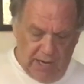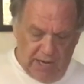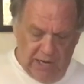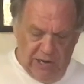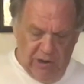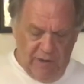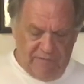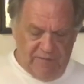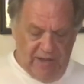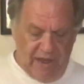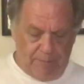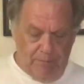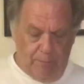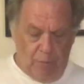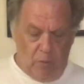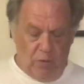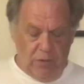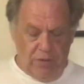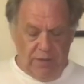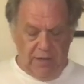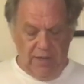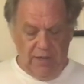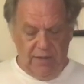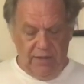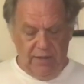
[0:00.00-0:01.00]
and I've got
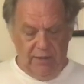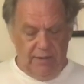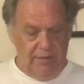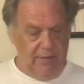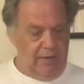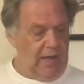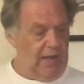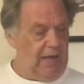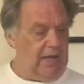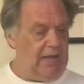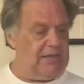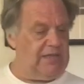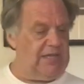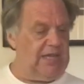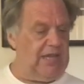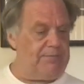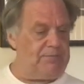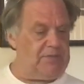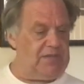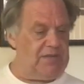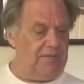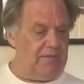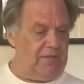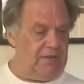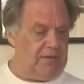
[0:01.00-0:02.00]
both uh,
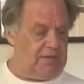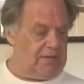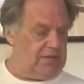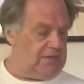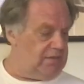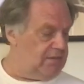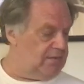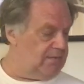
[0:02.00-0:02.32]
tips of the